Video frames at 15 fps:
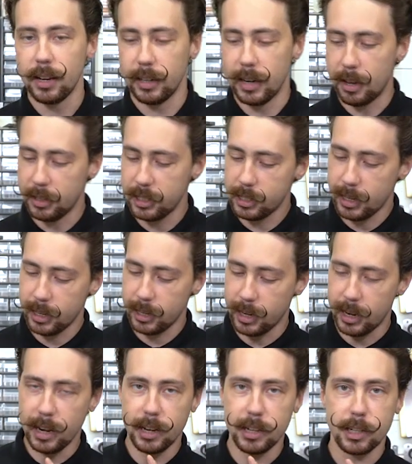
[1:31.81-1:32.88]
Now this thing
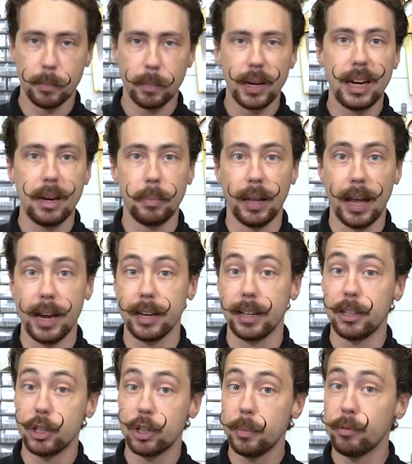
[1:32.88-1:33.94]
is completely black and
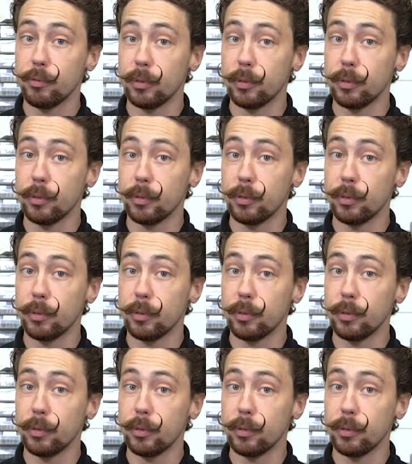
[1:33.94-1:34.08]
it should be